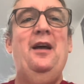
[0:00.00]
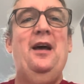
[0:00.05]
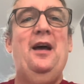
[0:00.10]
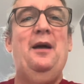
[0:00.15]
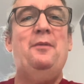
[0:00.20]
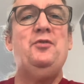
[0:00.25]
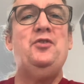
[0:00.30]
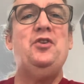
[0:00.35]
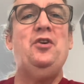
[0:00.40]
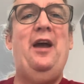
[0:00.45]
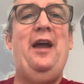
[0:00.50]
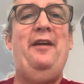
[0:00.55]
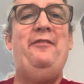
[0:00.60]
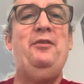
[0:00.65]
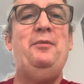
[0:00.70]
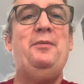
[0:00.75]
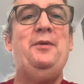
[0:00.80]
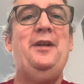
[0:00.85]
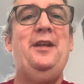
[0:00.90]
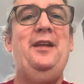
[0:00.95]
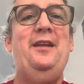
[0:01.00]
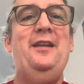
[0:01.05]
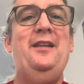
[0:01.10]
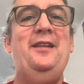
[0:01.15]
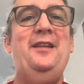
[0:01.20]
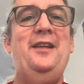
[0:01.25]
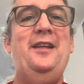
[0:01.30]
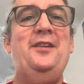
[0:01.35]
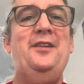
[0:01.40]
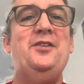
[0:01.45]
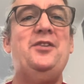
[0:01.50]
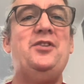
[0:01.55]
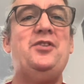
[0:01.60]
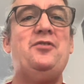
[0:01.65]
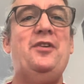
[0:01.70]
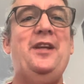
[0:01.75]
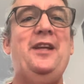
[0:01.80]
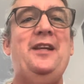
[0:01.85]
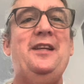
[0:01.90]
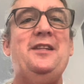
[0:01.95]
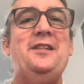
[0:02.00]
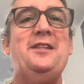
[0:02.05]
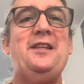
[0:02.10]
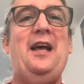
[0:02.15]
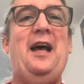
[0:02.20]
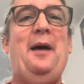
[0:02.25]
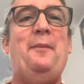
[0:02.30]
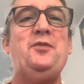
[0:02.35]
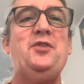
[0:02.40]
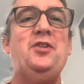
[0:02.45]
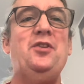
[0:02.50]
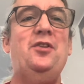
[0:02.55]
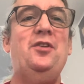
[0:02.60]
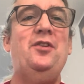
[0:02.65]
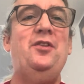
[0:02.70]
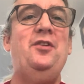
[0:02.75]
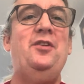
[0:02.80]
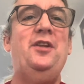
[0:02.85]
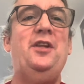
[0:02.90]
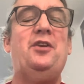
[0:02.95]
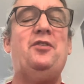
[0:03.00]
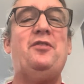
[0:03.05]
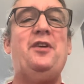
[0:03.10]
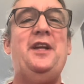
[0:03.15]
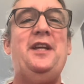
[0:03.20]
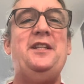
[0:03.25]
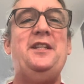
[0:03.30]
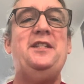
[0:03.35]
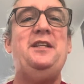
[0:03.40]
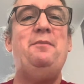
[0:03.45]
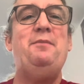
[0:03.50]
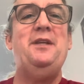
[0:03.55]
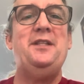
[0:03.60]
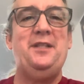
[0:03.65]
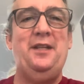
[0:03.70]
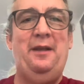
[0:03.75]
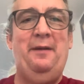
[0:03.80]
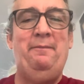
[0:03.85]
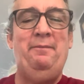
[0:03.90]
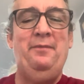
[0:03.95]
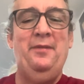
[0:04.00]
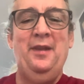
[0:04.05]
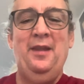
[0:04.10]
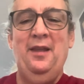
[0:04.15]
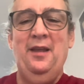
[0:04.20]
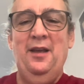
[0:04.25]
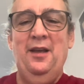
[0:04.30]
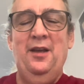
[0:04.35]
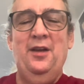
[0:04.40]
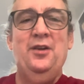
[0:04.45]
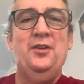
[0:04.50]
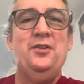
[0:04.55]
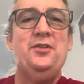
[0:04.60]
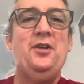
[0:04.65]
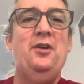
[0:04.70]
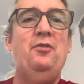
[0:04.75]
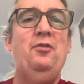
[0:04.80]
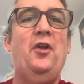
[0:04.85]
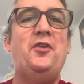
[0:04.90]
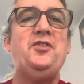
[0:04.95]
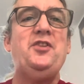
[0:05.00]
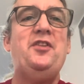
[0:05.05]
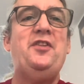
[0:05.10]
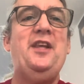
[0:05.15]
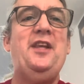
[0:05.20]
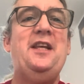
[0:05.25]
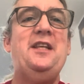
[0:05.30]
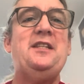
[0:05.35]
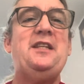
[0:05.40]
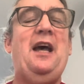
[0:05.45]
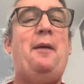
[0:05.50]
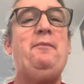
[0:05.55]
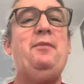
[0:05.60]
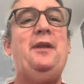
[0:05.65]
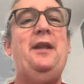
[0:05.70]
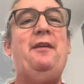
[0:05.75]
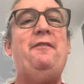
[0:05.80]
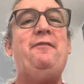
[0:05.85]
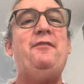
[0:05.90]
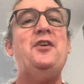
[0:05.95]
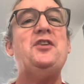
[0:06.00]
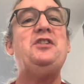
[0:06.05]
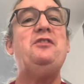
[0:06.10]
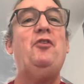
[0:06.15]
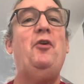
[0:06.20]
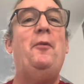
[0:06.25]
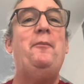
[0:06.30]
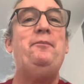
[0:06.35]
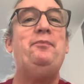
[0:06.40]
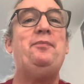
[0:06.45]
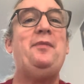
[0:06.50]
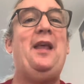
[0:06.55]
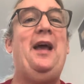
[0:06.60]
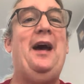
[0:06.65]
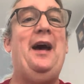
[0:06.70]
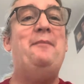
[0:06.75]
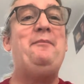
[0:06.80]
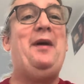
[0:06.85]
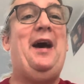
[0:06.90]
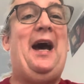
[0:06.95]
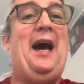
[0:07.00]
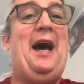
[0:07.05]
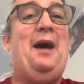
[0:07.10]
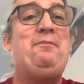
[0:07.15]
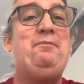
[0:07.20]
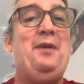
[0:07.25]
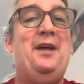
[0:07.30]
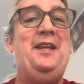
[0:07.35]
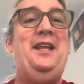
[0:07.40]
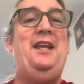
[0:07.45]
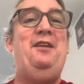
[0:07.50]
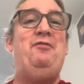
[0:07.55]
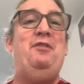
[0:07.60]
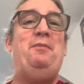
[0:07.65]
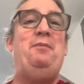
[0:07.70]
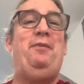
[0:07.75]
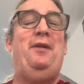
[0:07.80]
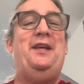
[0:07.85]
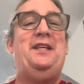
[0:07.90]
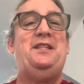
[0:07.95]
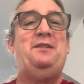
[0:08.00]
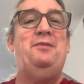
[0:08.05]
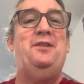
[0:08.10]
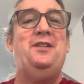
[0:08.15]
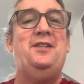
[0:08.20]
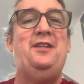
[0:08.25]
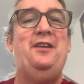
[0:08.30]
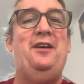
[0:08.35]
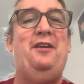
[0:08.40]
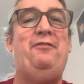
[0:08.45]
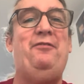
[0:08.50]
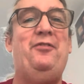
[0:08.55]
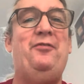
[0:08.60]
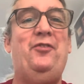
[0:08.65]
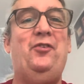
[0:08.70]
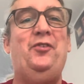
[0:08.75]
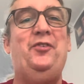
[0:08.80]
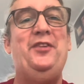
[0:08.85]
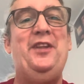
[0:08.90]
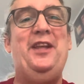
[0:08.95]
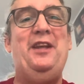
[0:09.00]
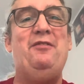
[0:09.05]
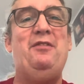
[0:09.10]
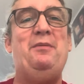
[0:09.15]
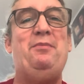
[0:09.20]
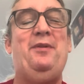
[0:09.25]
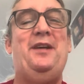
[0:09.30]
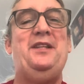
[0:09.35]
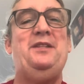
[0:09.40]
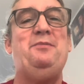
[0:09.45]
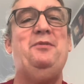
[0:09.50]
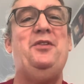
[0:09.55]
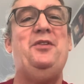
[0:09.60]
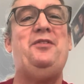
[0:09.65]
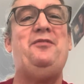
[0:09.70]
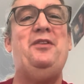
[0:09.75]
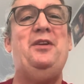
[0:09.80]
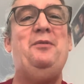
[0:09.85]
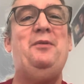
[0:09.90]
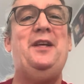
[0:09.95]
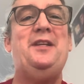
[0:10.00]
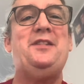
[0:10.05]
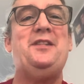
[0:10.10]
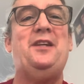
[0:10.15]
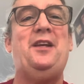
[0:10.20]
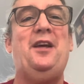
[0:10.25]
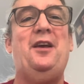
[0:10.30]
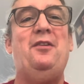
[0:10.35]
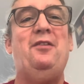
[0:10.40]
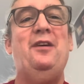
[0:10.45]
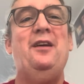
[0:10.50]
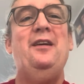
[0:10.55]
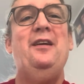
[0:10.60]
I'm sure everybody in the industry is absolutely crazy busy. So lots of things happening. First of all, I had my knee replacement, a full knee replacement 3 weeks ago.